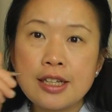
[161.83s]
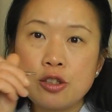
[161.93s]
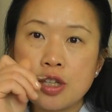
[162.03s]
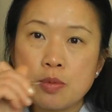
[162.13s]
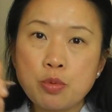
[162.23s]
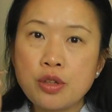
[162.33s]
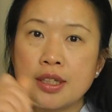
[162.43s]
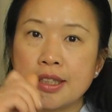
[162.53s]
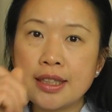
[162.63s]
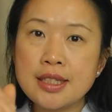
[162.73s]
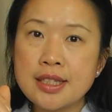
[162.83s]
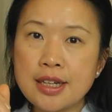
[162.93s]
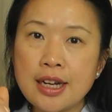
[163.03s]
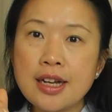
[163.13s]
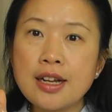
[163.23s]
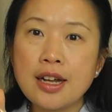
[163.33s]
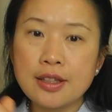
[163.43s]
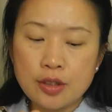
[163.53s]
just put another star on